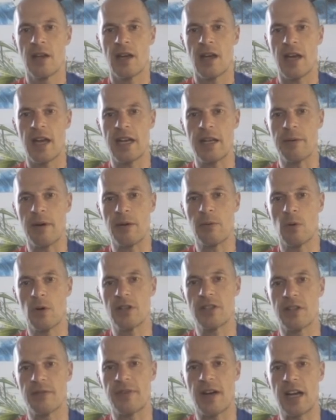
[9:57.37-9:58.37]
Anyway, what is
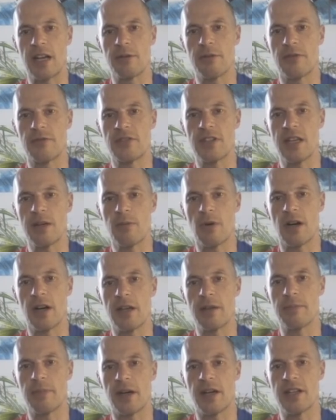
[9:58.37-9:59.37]
the value of dy
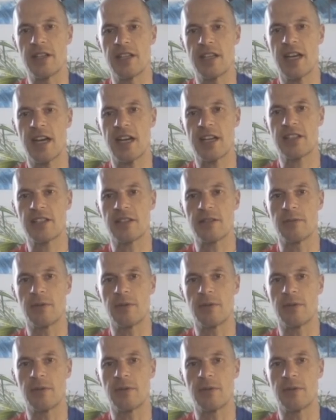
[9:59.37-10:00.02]
by dx?